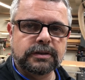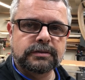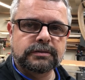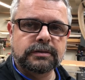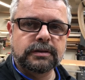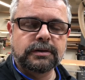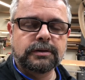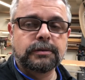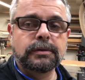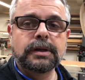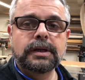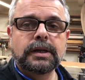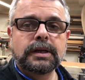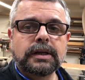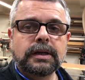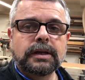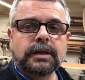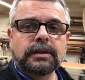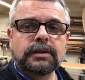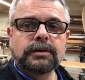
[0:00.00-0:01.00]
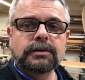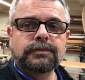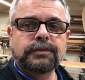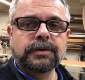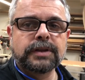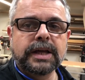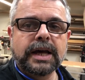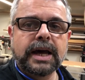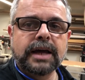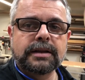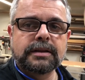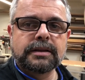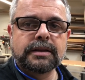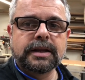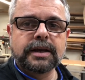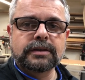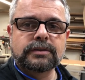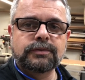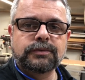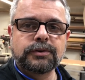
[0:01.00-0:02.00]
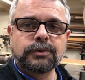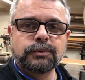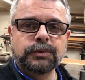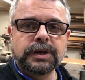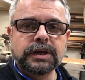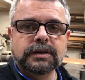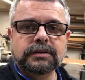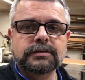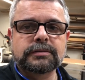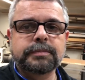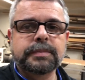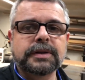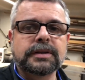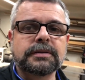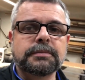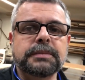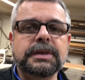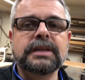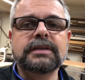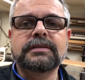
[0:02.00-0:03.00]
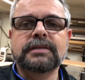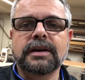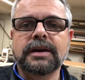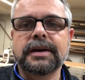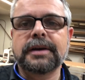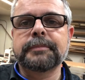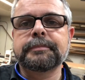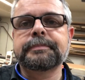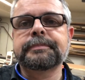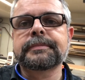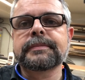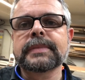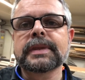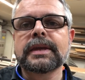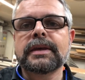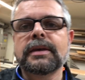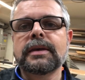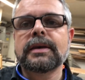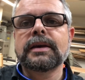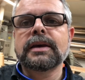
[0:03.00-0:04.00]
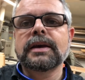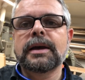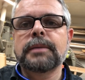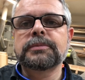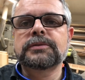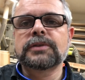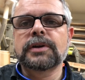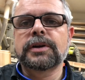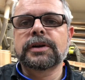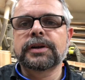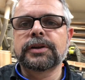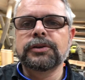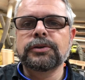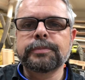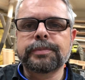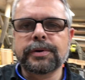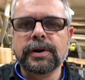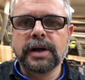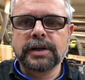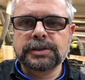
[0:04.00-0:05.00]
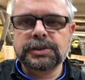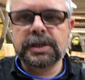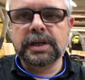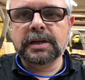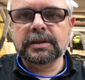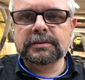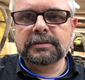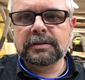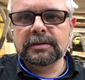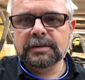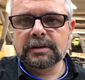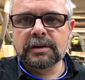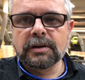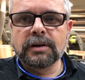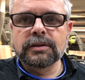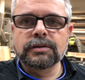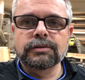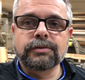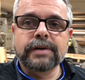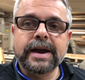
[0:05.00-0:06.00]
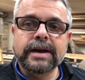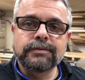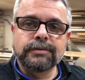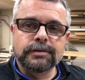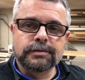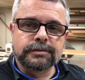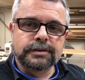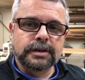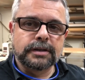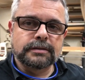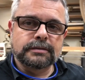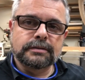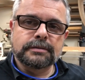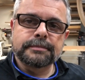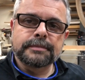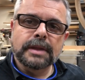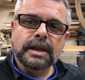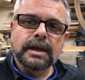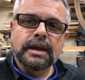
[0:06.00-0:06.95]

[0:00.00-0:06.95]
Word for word: it. So look for that in the next few weeks. But in the meantime, I'm starting a new project called The Rivalries.